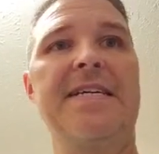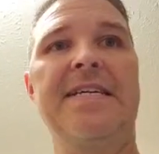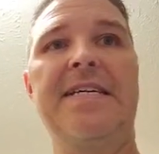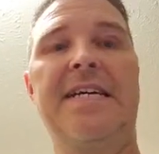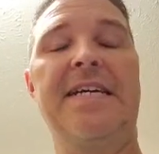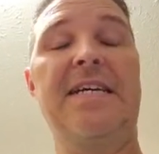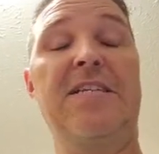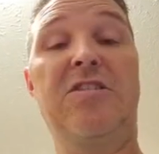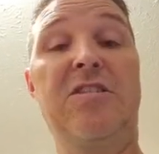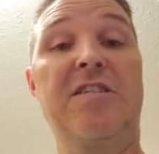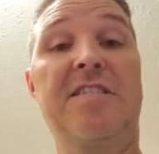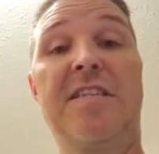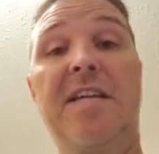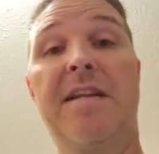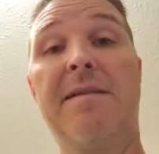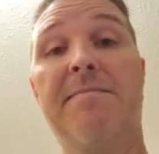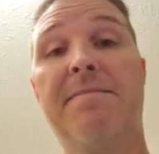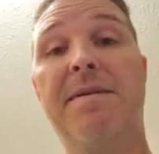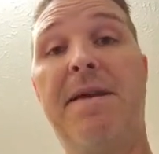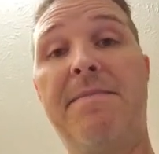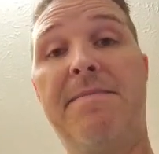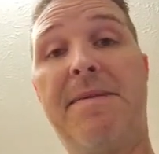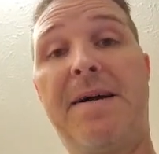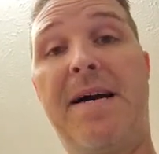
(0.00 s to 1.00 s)
It's just going to
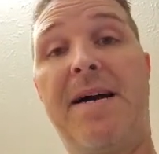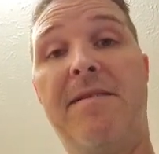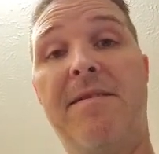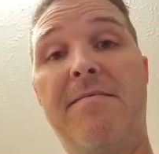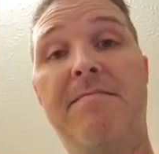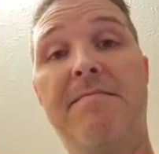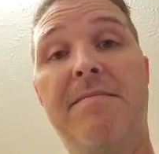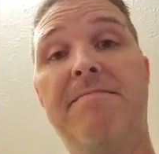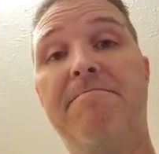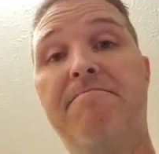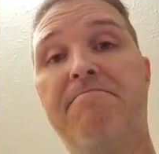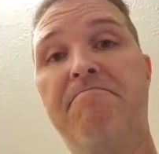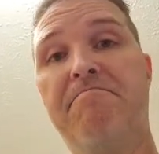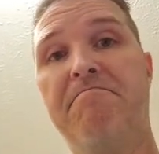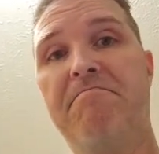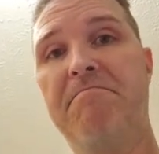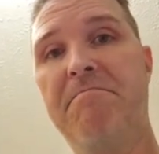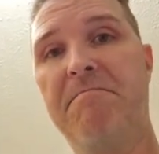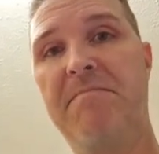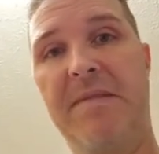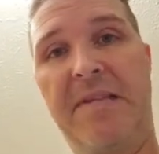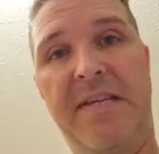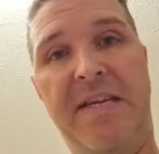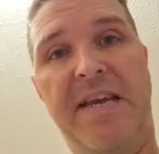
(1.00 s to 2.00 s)
be about
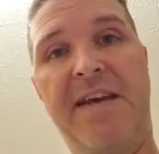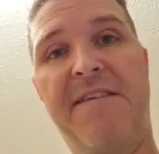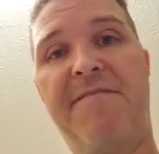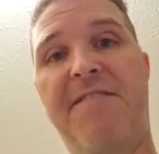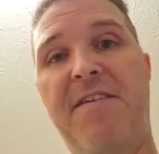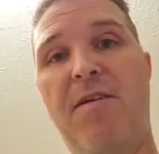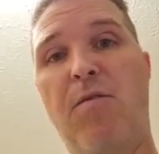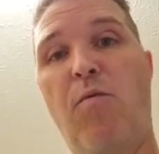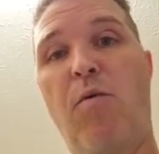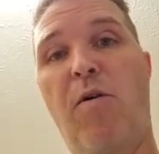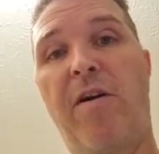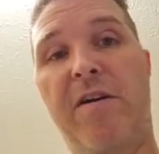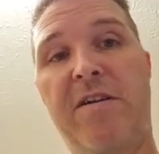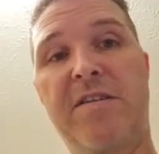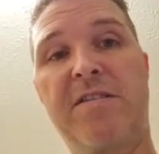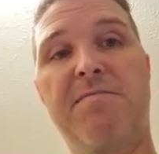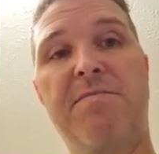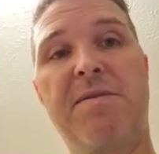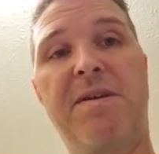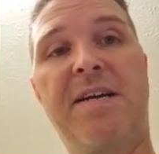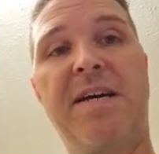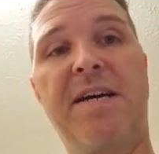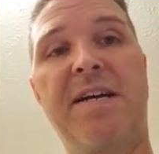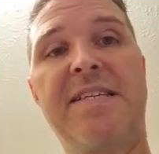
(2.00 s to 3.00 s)
if it works,
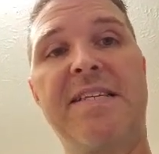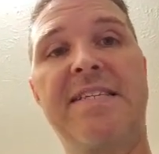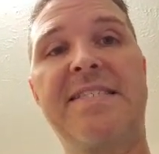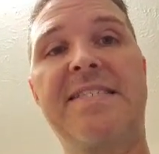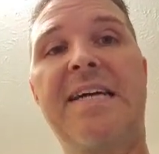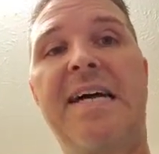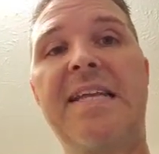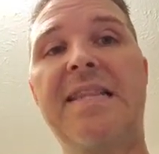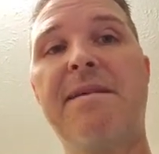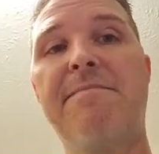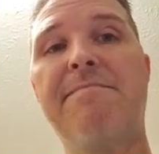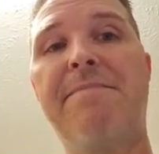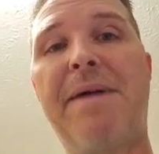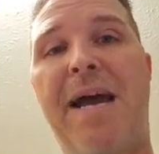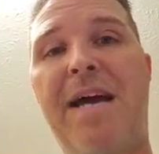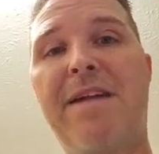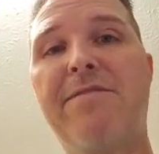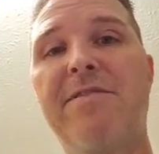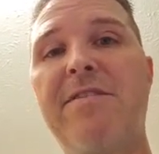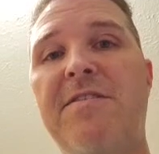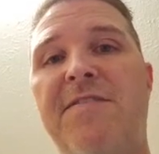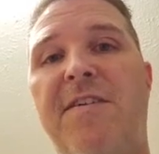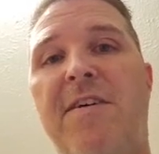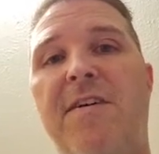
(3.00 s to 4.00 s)
because it's not the
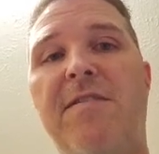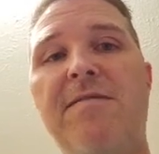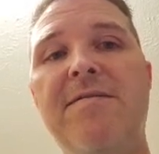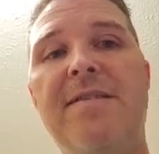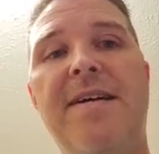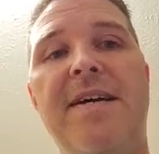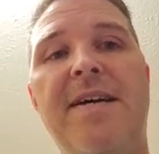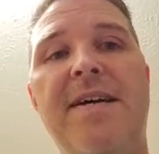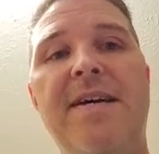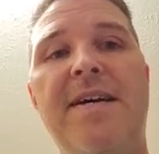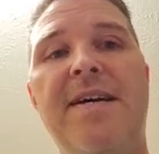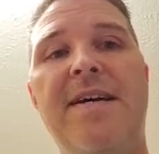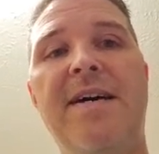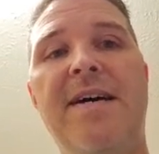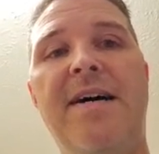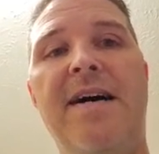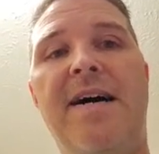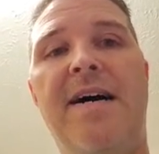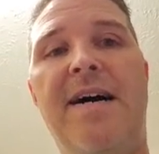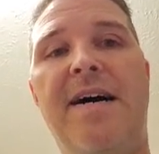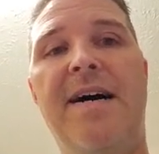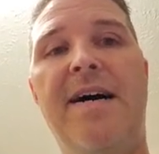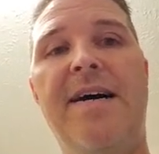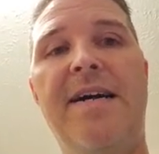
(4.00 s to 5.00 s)
battery's fault.
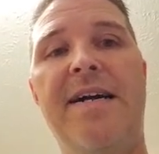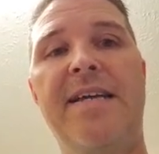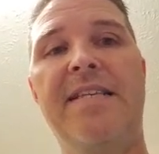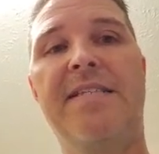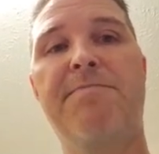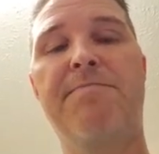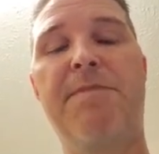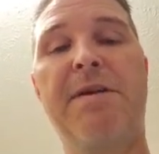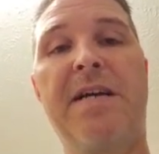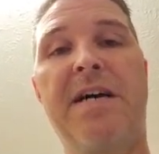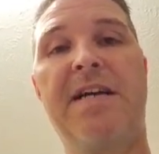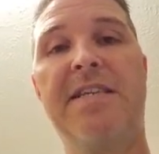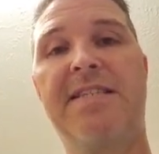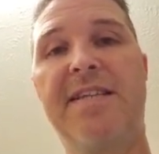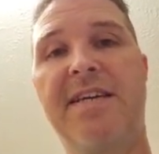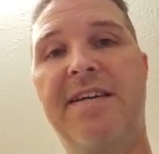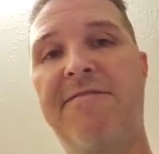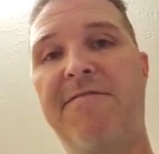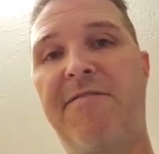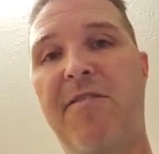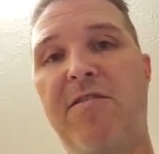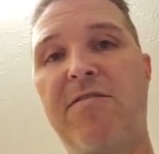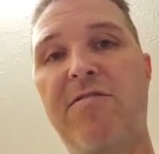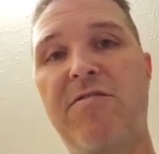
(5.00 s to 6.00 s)
Uh, it's because the
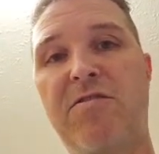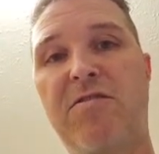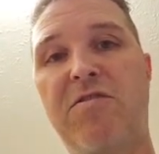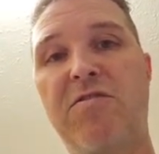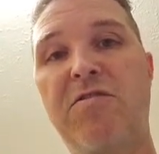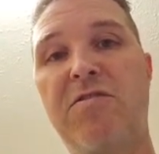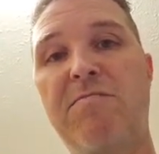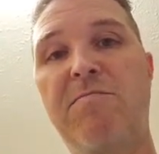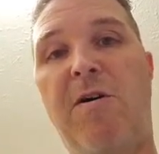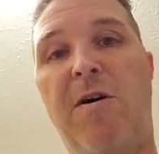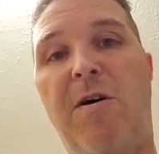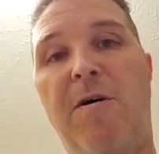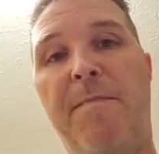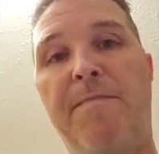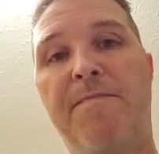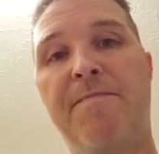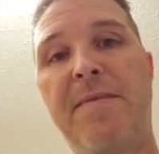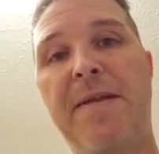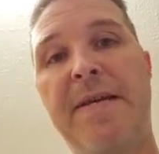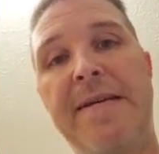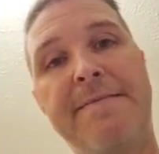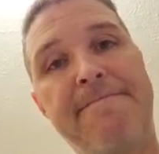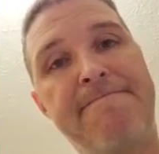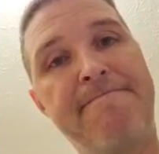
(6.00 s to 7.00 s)
inverter is too small.
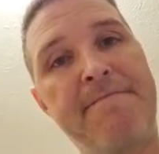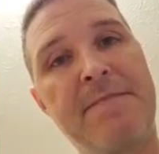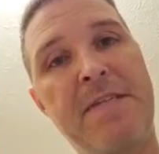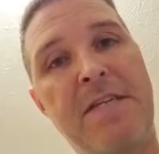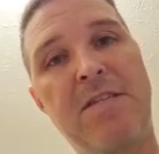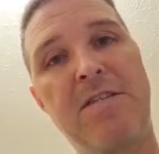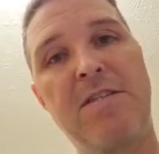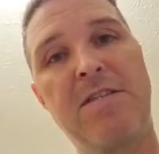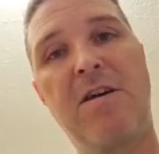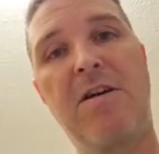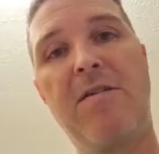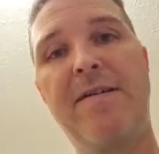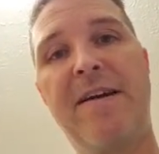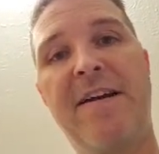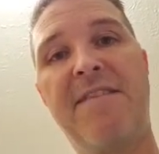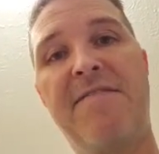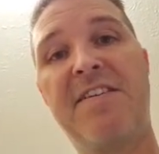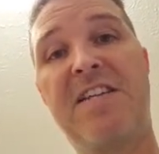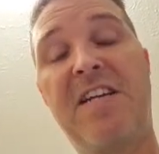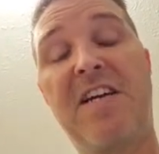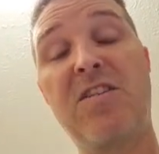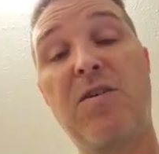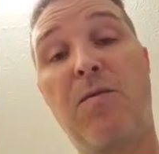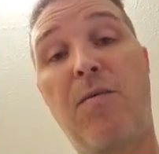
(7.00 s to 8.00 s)
So if
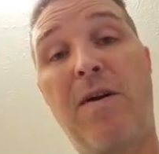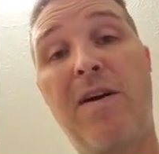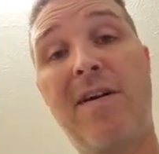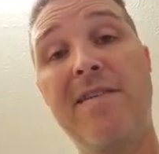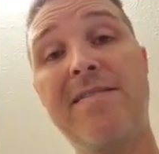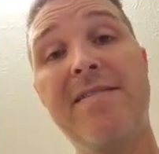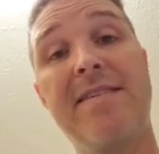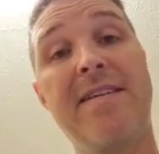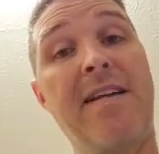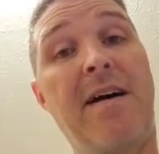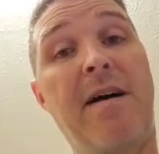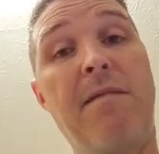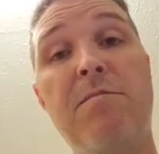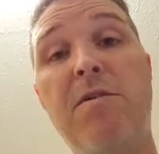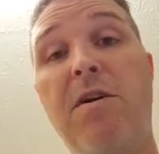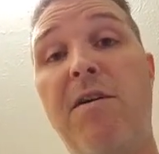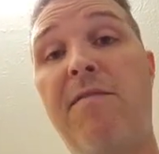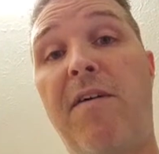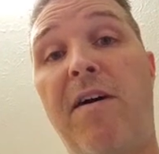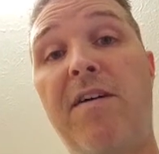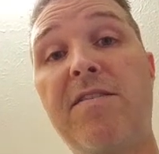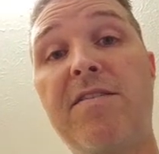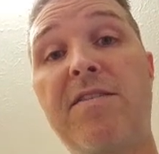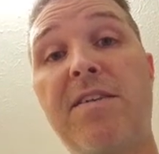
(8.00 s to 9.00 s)
it doesn't work, then I'll move
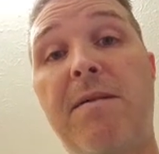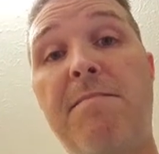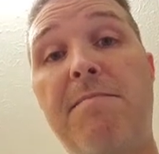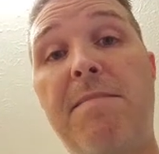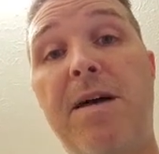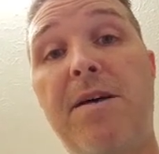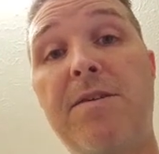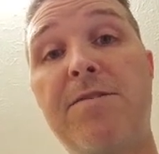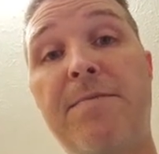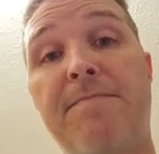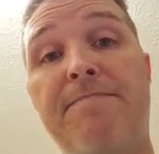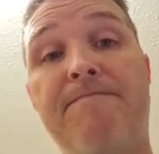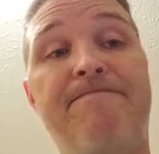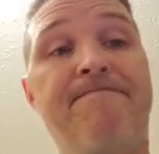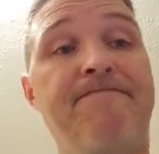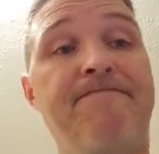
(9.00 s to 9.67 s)
on to something else.